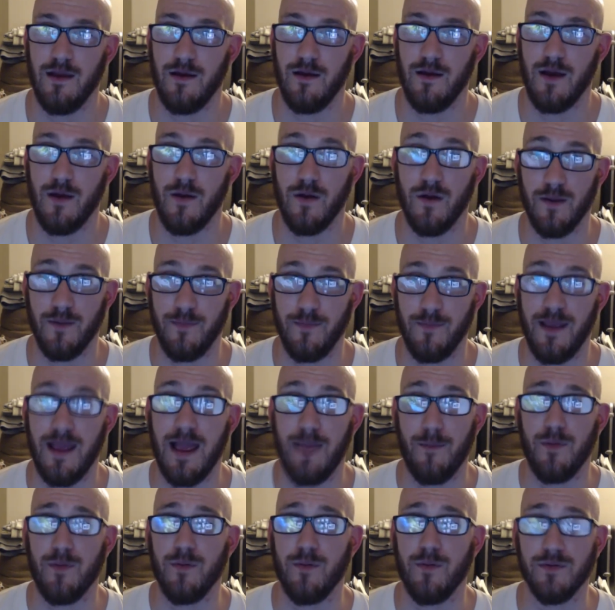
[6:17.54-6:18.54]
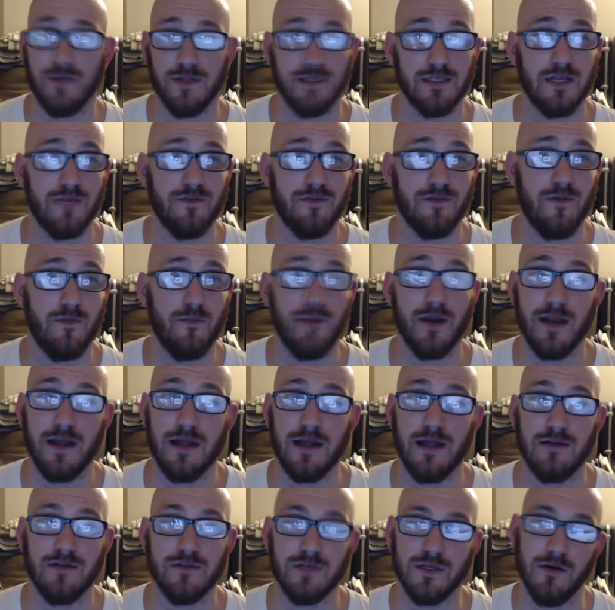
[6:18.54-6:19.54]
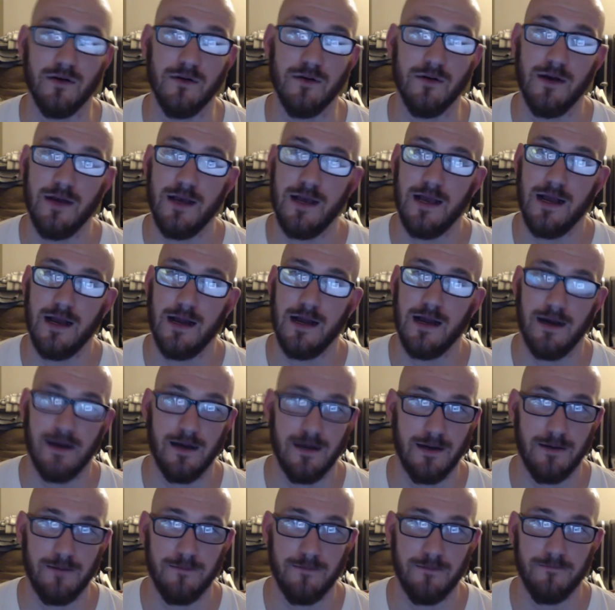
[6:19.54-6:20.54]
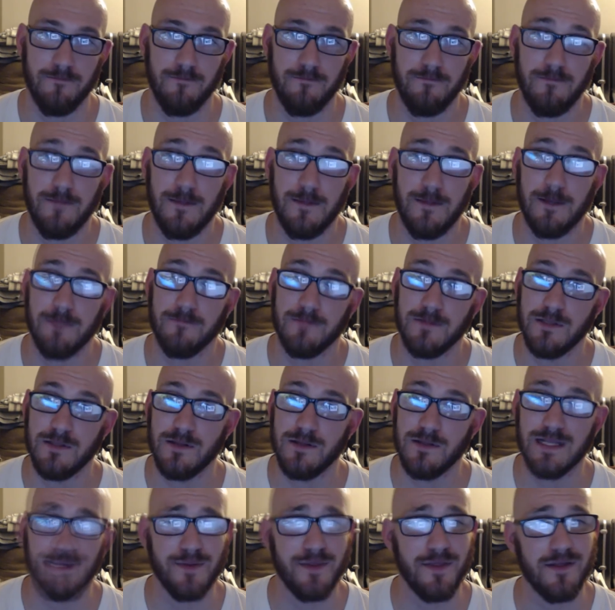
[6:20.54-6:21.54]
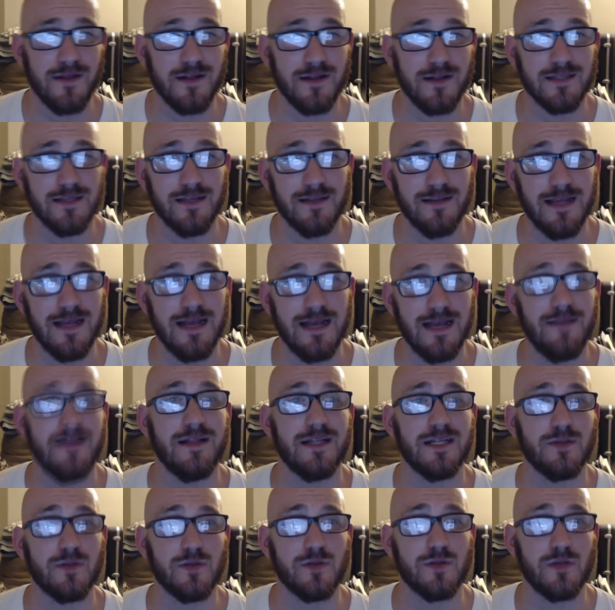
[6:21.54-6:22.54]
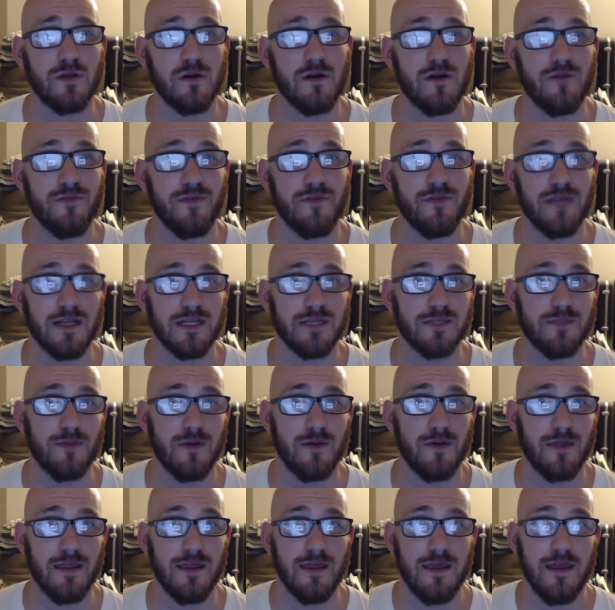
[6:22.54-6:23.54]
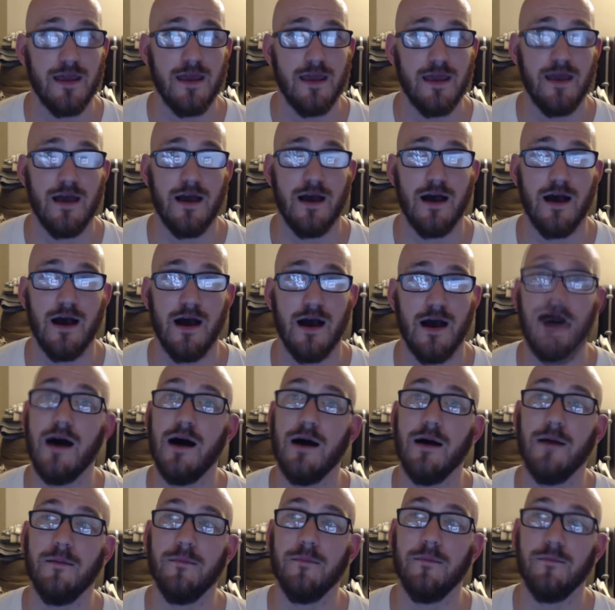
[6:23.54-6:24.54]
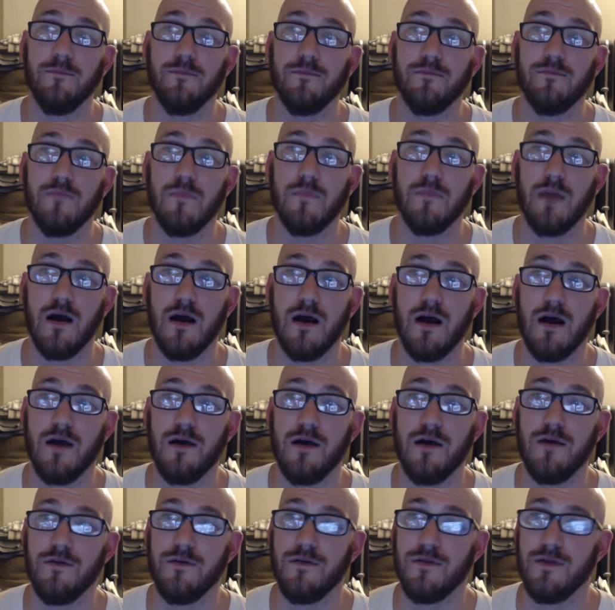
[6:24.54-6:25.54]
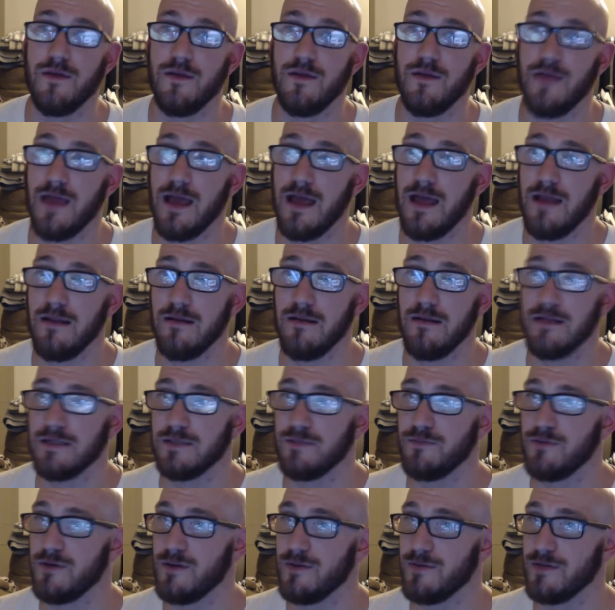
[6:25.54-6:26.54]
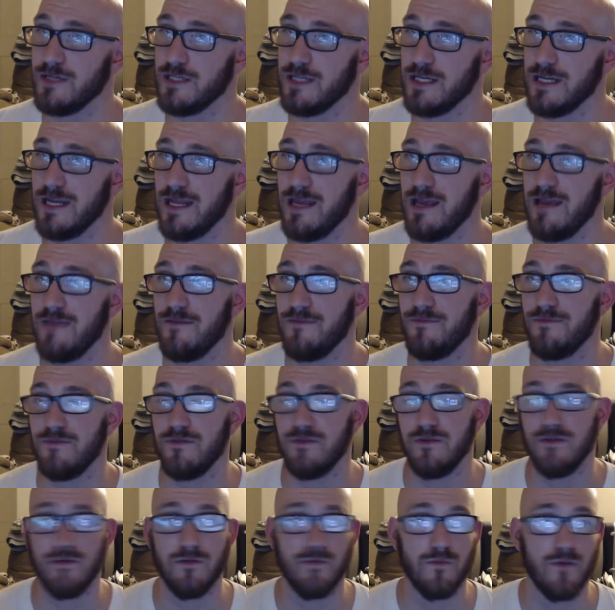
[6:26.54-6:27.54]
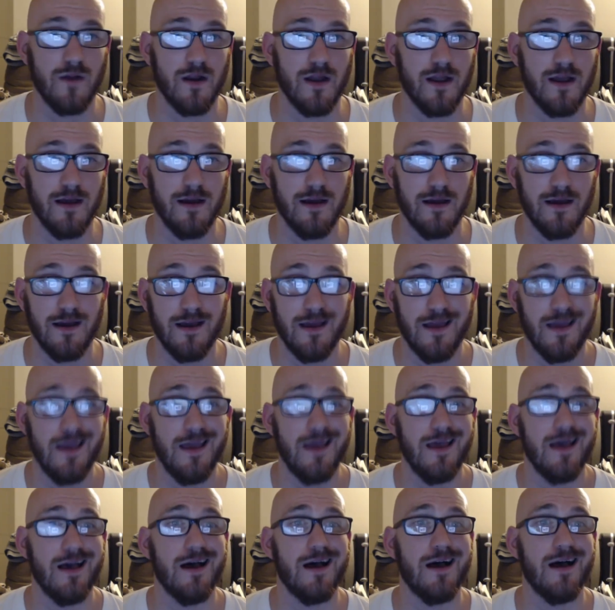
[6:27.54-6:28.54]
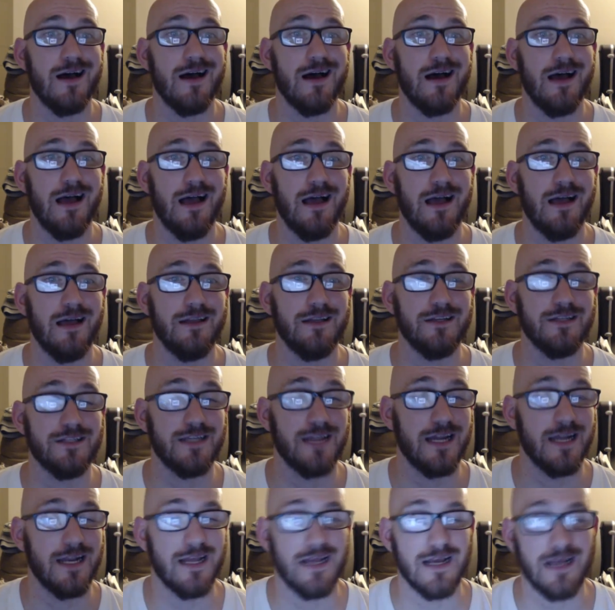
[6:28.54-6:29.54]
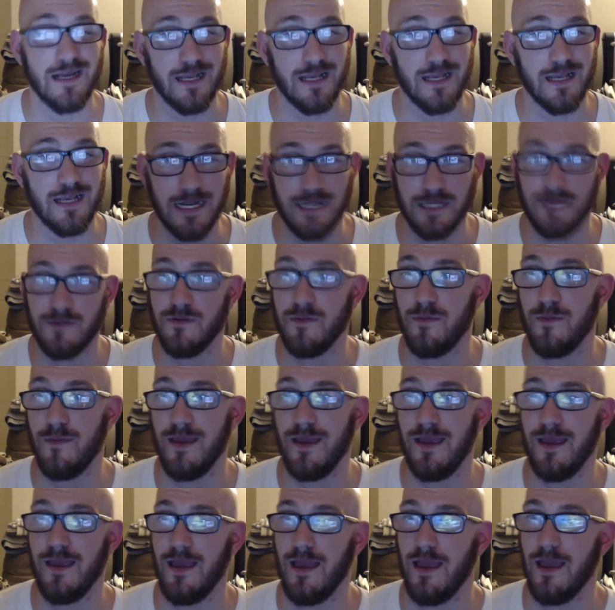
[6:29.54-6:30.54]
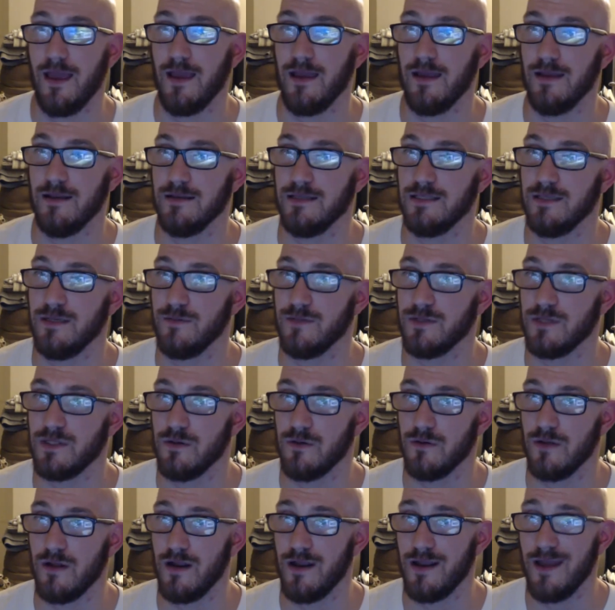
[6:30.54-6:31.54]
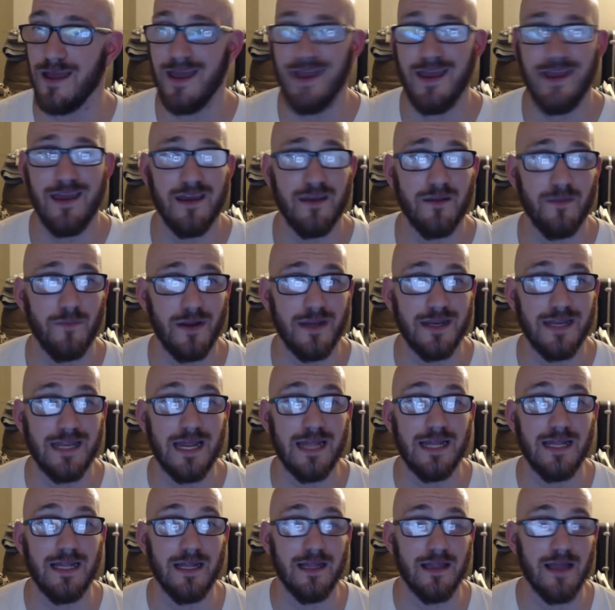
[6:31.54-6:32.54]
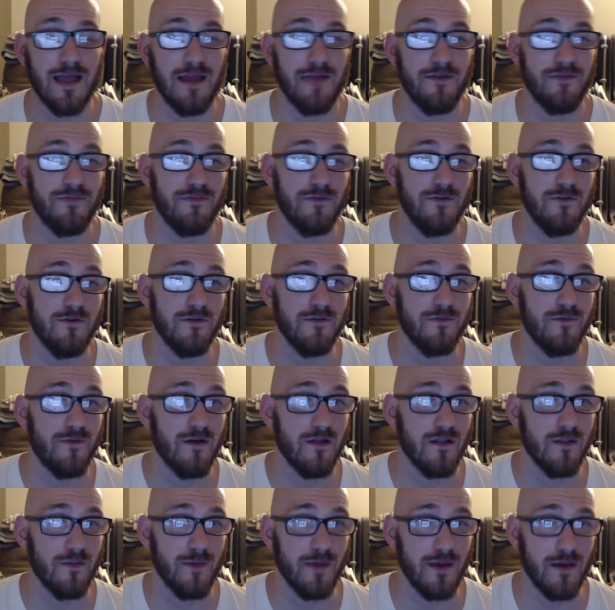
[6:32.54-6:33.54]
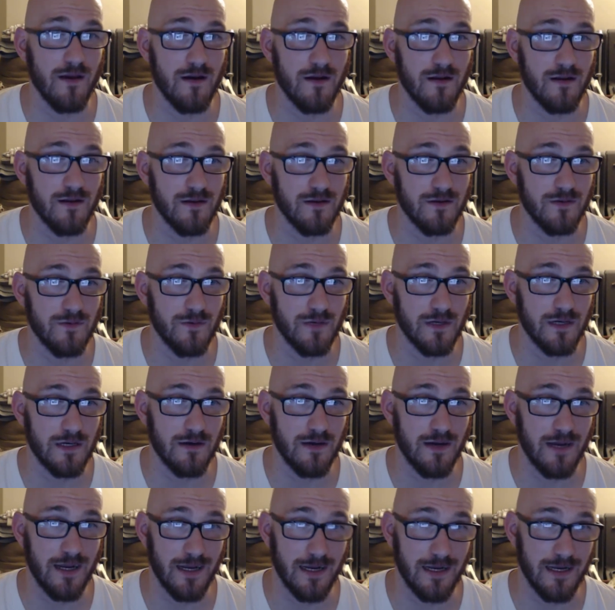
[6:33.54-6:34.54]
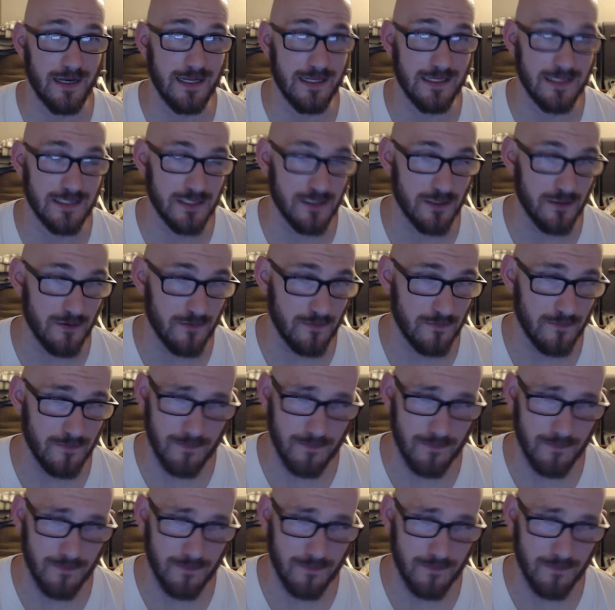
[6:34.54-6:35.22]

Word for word: uh, I, I want to be happy with the stuff I'm putting out. So um, yeah, so that's my thoughts on that. That's what's going on for the next month. Um, other than that, that's pretty much it. If you wanna uh, just kind of connect with me and see what's going on in my daily life. You can follow me on Twitter and Insta.